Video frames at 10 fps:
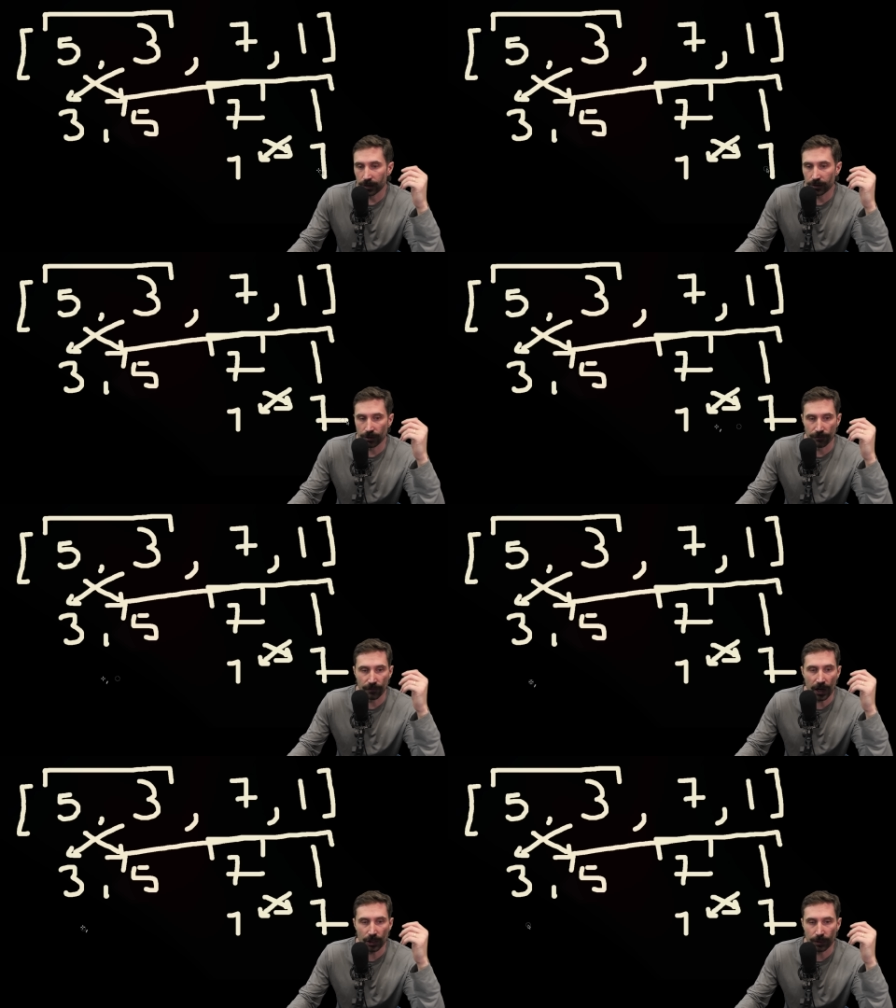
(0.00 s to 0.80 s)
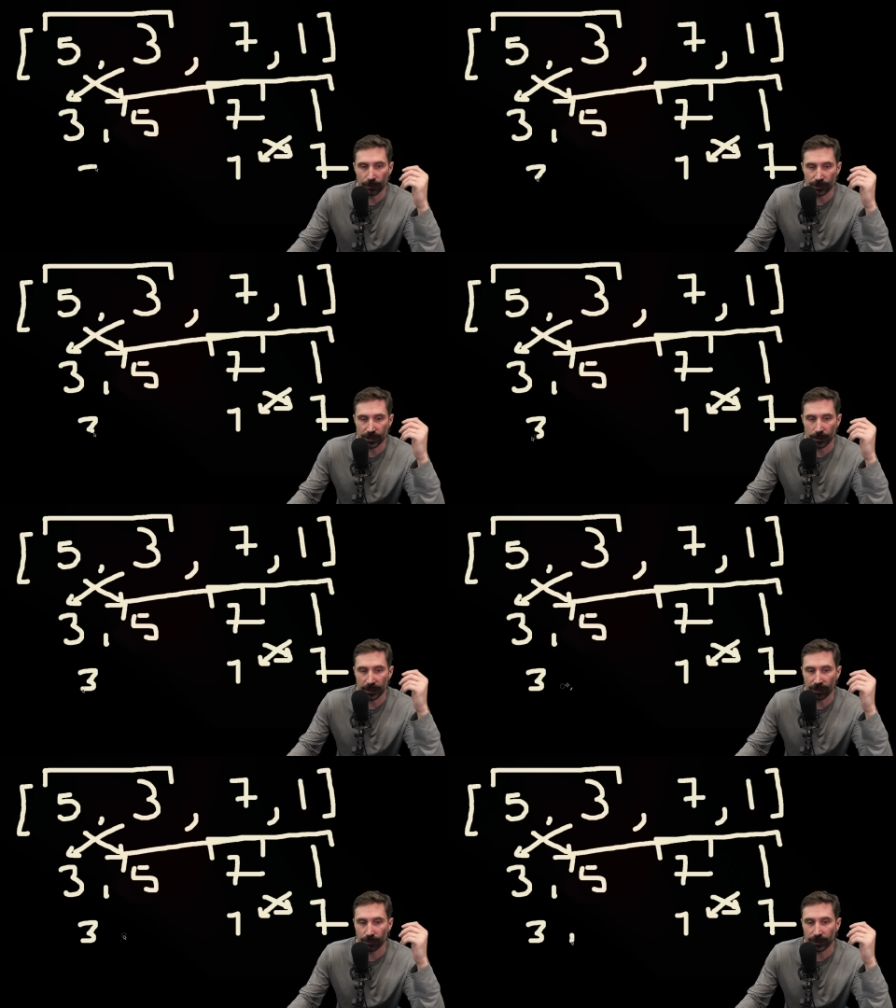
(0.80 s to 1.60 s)
the following, which is going to
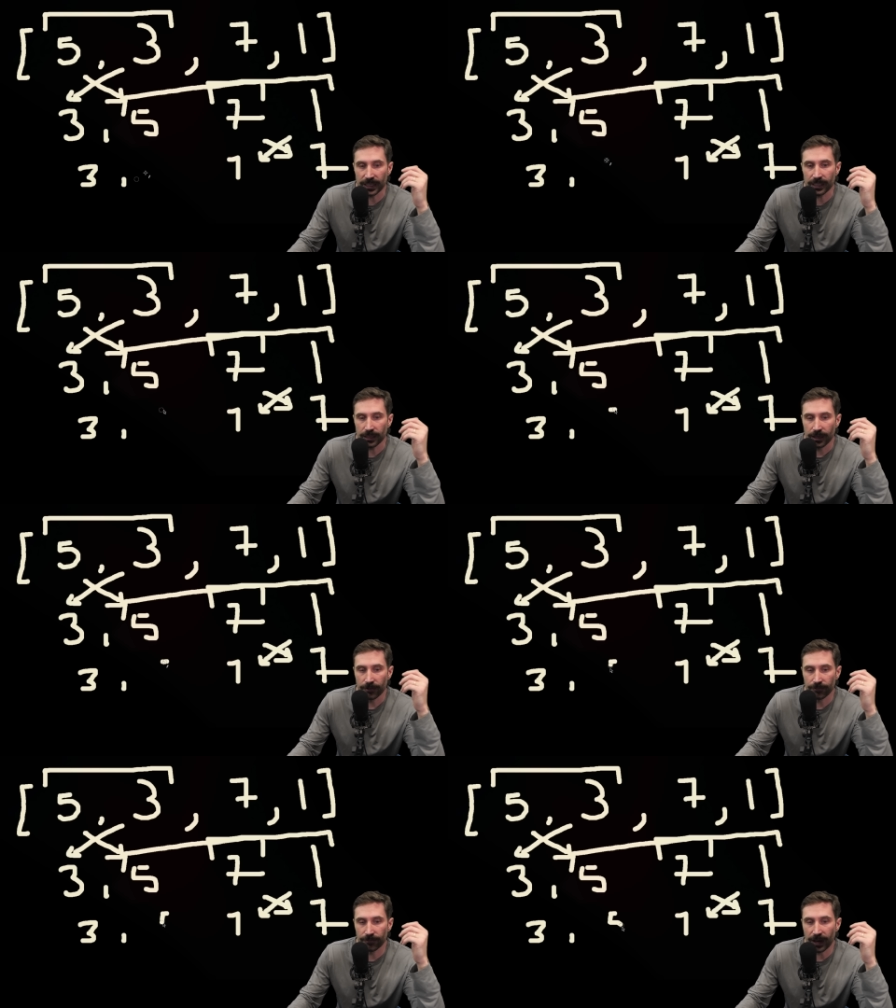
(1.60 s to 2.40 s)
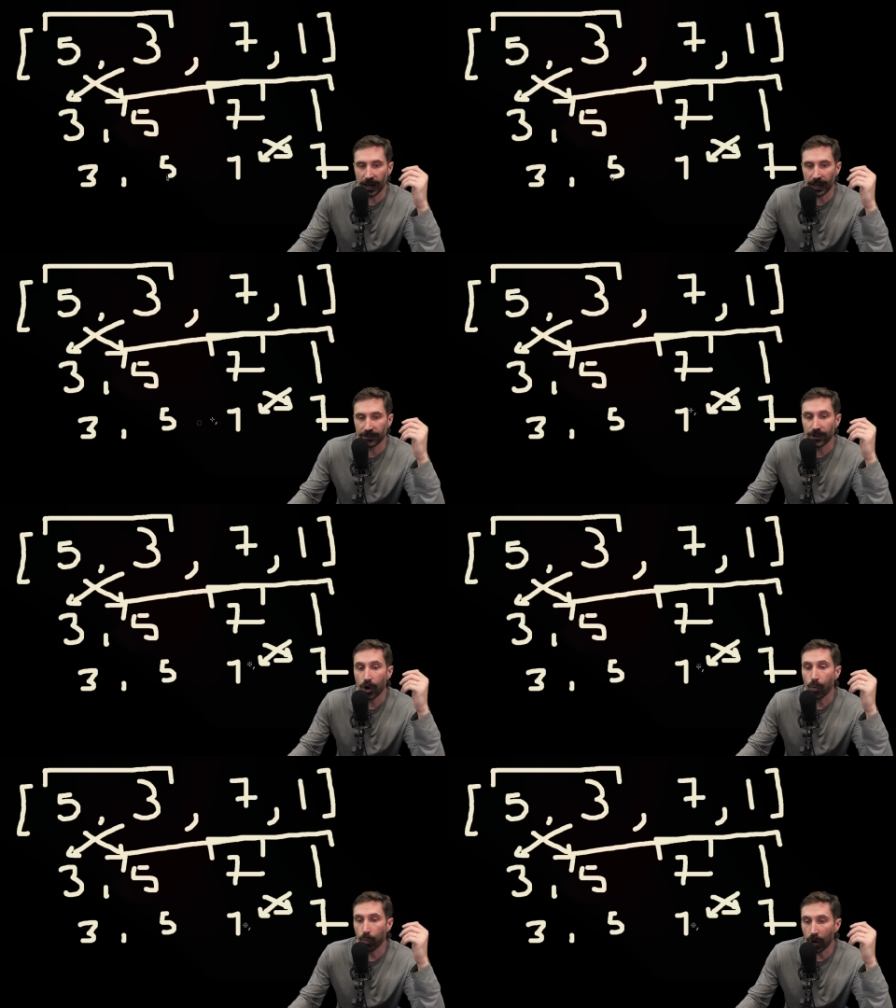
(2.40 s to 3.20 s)
be 3, 5,
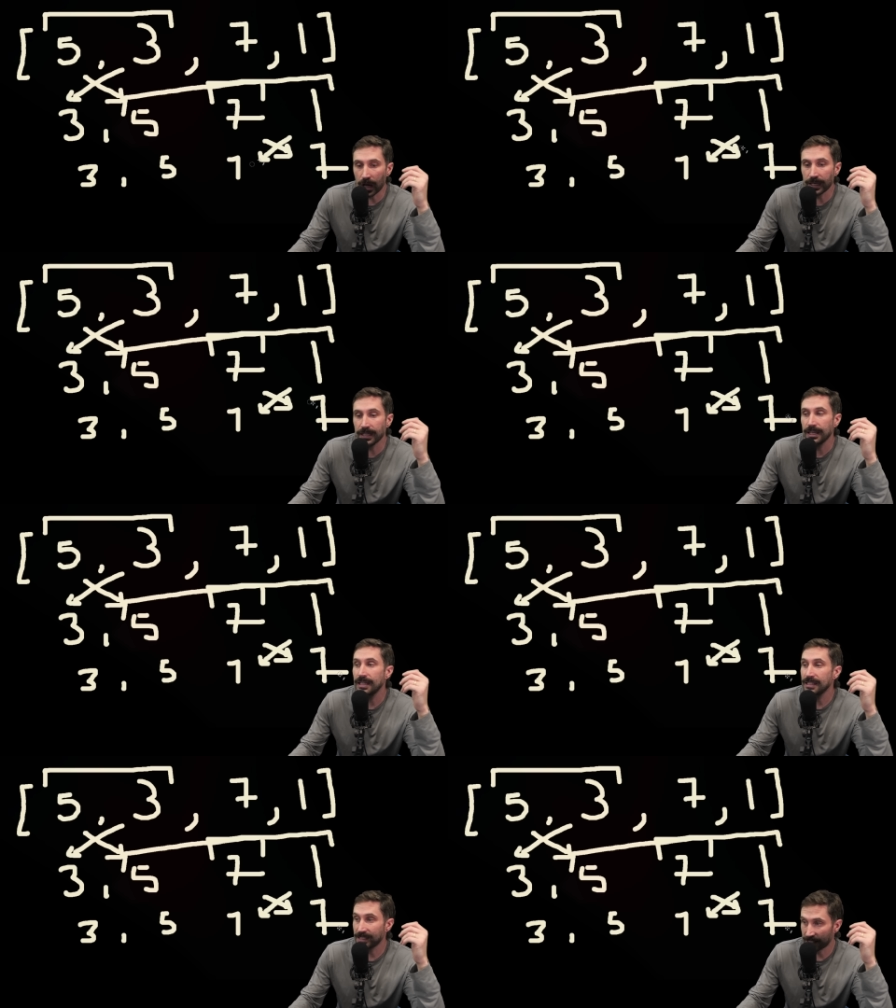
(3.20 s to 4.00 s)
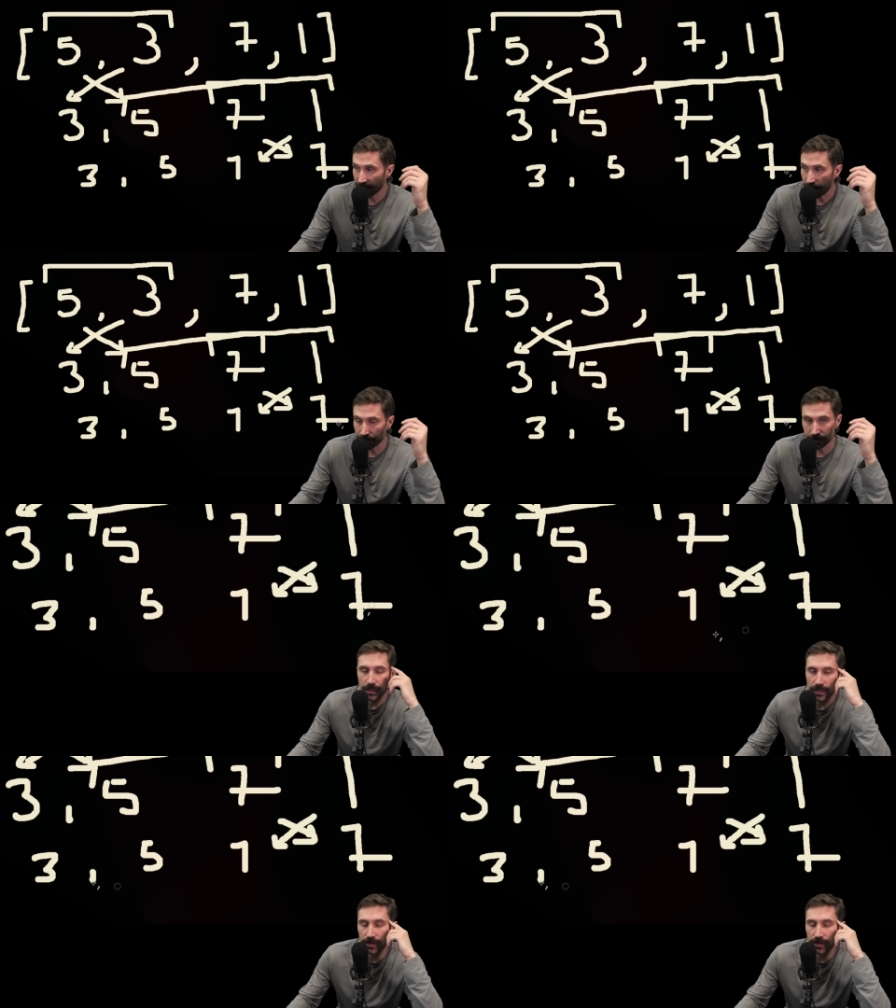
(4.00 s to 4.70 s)
1, 7.